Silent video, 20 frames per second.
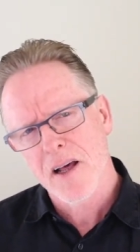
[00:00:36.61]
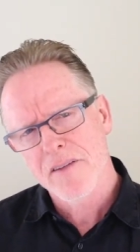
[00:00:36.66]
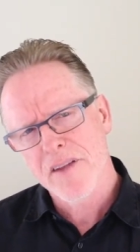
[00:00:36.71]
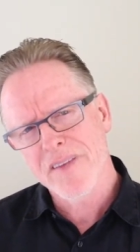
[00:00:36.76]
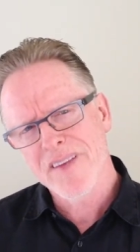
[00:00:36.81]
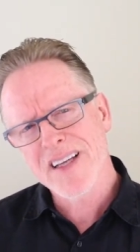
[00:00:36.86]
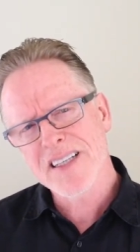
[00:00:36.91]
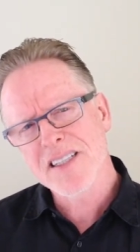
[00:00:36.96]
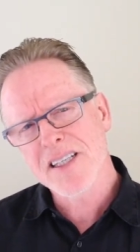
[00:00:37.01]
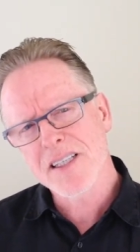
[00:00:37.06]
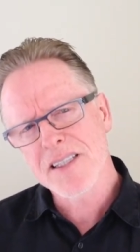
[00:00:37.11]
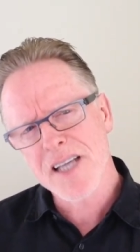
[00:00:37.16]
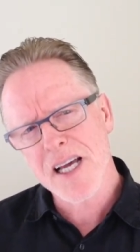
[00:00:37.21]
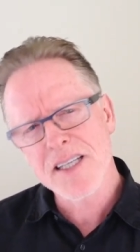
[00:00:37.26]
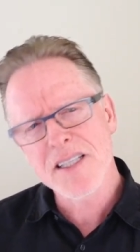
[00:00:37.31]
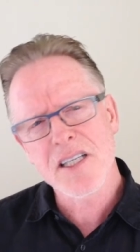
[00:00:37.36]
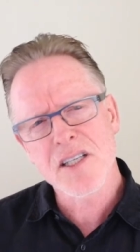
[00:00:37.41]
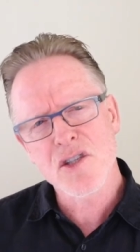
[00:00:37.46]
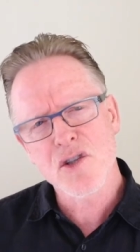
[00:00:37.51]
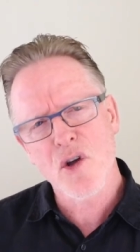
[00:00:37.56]
That their
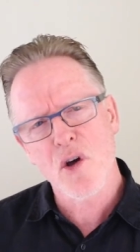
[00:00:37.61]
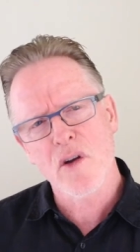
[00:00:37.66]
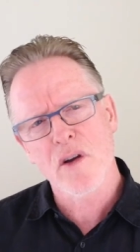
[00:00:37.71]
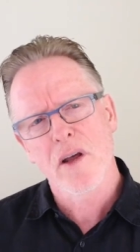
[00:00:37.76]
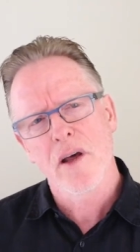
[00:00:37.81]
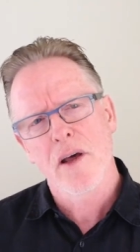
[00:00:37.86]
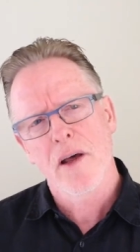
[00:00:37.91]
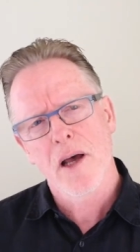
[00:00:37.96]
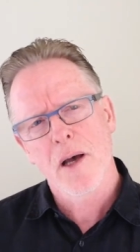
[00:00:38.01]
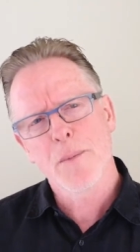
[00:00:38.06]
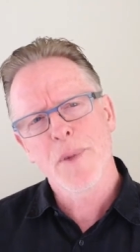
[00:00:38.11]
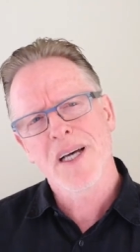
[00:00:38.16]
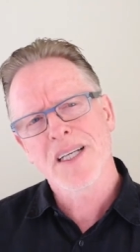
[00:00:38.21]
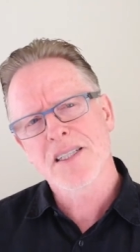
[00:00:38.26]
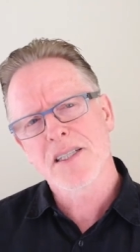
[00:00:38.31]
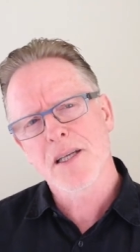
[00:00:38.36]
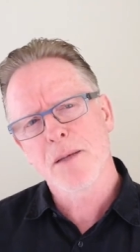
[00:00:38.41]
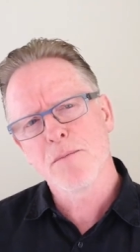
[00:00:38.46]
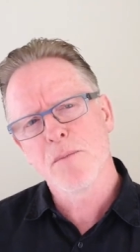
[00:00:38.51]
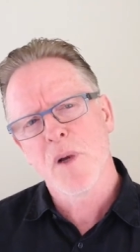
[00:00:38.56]
success is not
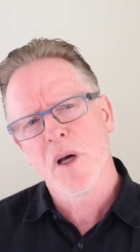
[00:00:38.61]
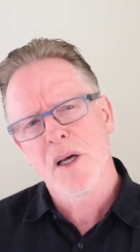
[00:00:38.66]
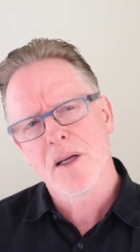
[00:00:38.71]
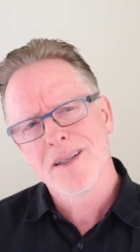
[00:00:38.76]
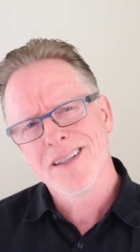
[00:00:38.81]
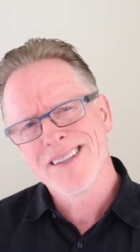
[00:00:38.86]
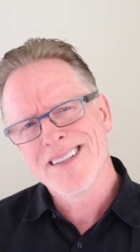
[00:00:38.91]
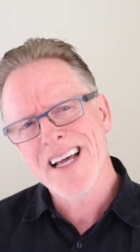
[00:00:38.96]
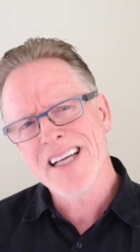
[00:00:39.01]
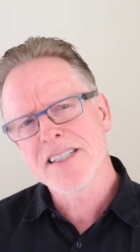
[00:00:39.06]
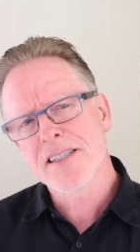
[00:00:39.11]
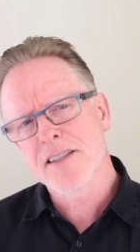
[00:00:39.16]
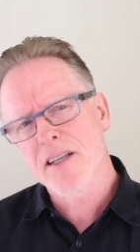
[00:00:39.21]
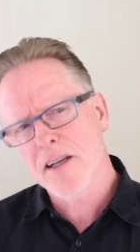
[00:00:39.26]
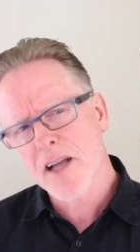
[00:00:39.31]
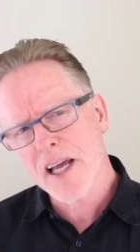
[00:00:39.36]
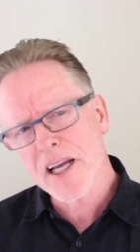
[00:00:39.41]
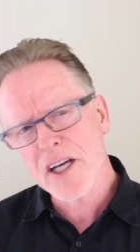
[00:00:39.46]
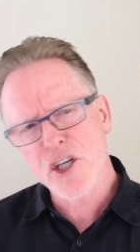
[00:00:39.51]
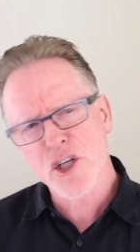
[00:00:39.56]
about some
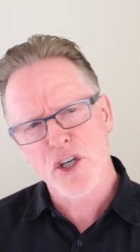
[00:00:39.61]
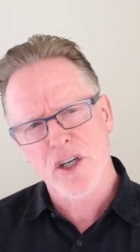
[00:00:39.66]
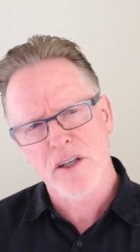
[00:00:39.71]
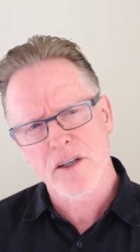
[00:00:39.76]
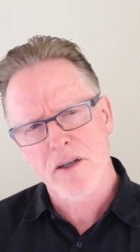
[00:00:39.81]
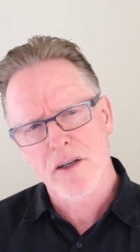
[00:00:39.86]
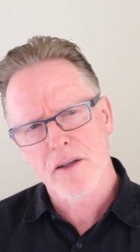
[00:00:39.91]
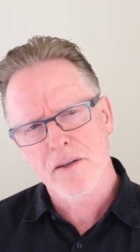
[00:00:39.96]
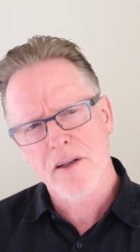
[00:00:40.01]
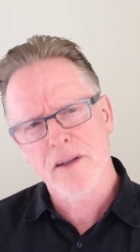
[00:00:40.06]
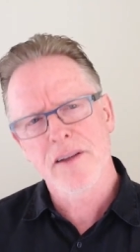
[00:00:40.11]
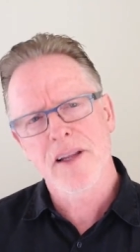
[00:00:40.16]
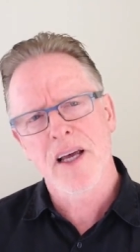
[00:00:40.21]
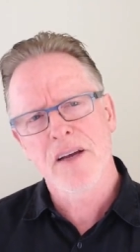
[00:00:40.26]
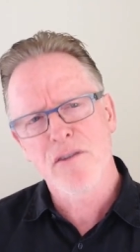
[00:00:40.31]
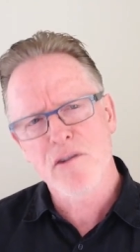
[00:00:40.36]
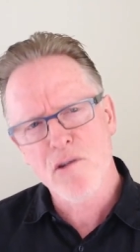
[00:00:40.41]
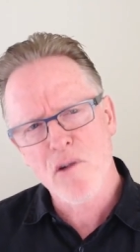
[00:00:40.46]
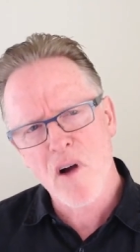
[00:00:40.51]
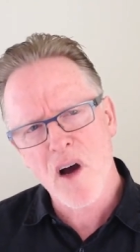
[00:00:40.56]
destination that
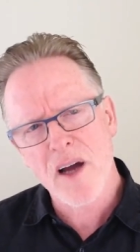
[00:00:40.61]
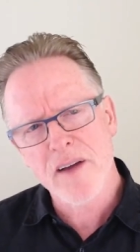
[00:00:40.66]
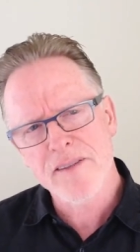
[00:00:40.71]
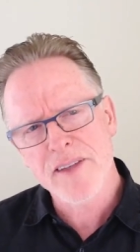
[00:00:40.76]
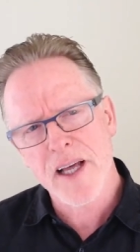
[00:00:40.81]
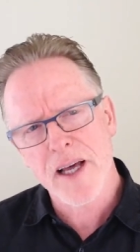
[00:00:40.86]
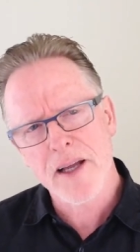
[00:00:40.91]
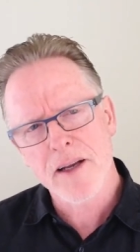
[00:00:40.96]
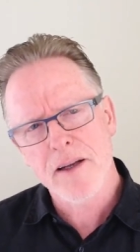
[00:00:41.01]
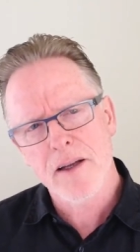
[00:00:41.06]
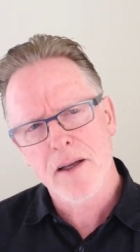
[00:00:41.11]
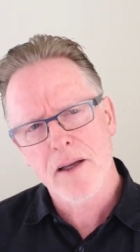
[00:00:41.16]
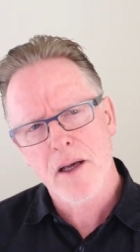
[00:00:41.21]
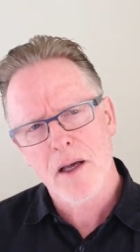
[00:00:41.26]
they've arrived at,